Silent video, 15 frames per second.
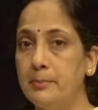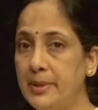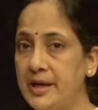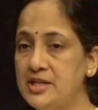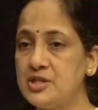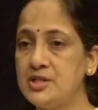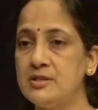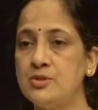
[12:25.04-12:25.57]

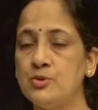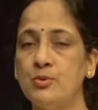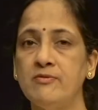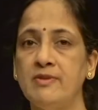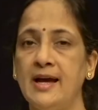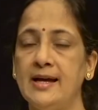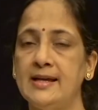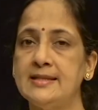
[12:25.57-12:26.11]
Patients who
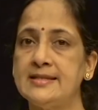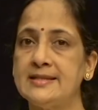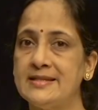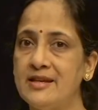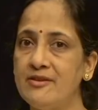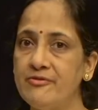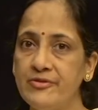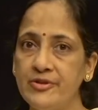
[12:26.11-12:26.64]
have had
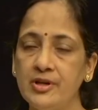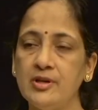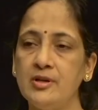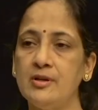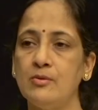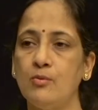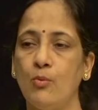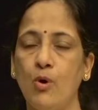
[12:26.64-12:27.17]

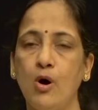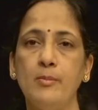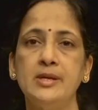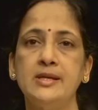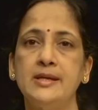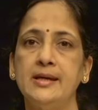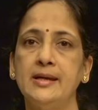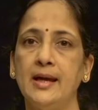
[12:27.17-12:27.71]
severe
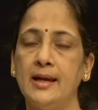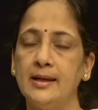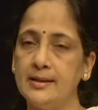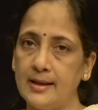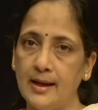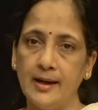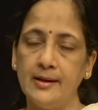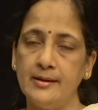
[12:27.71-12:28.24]
vomiting
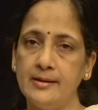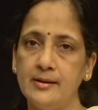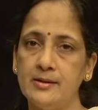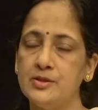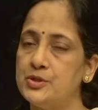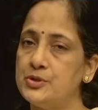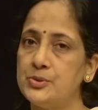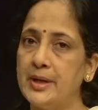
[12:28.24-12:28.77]
and
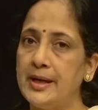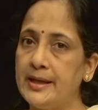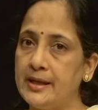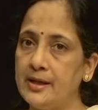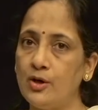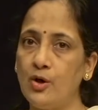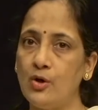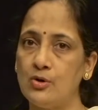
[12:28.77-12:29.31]
diarrhea due to
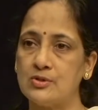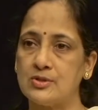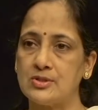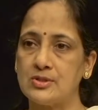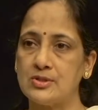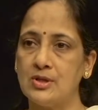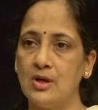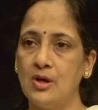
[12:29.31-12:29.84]
any
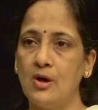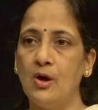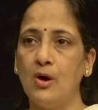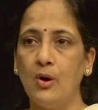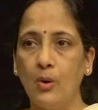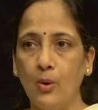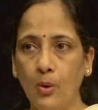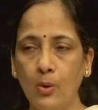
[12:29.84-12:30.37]
cause.
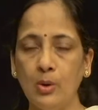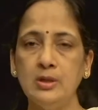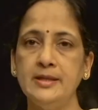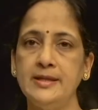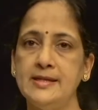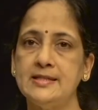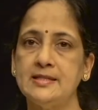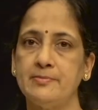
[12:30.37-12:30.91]
All
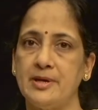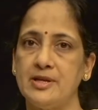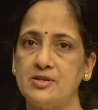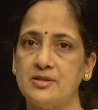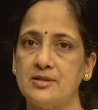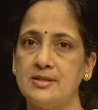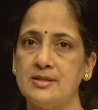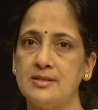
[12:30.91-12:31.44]
these
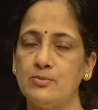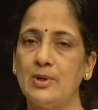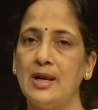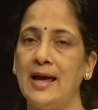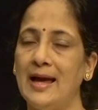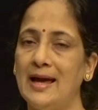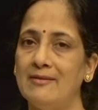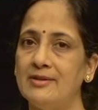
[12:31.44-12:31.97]
patients will
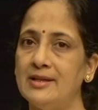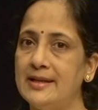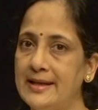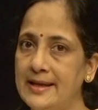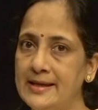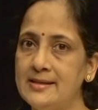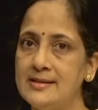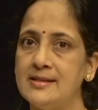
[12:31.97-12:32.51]
have a
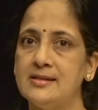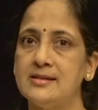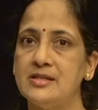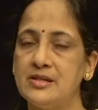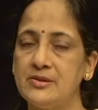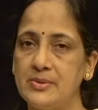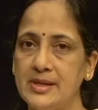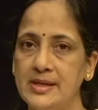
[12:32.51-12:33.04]
net
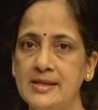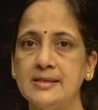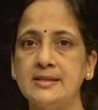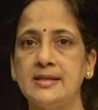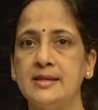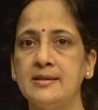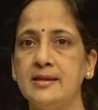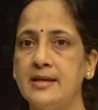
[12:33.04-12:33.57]

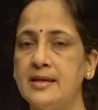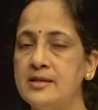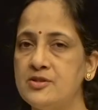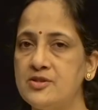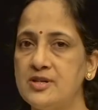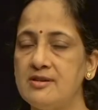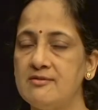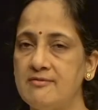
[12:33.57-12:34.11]
decrease in the
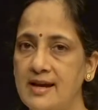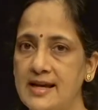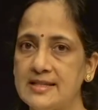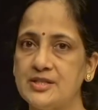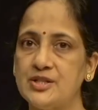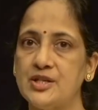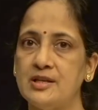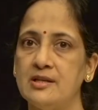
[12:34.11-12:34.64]

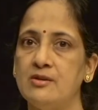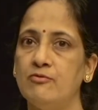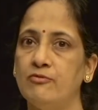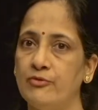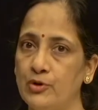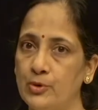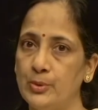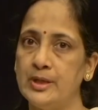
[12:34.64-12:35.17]
intravascular
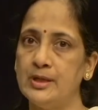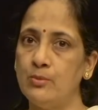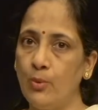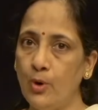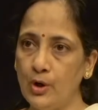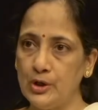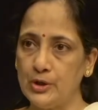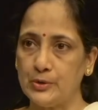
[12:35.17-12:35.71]
fluid
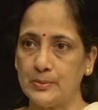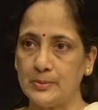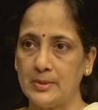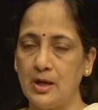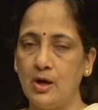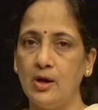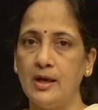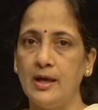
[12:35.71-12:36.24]
volume
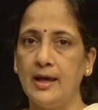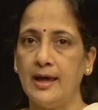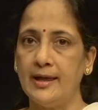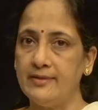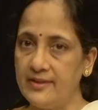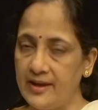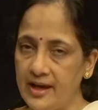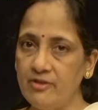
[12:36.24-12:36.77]

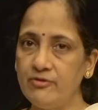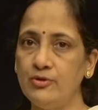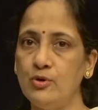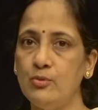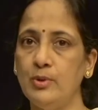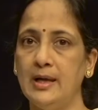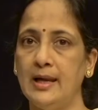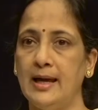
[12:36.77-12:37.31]
and
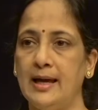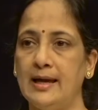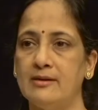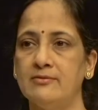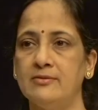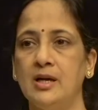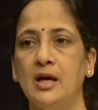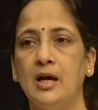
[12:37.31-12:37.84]
therefore will have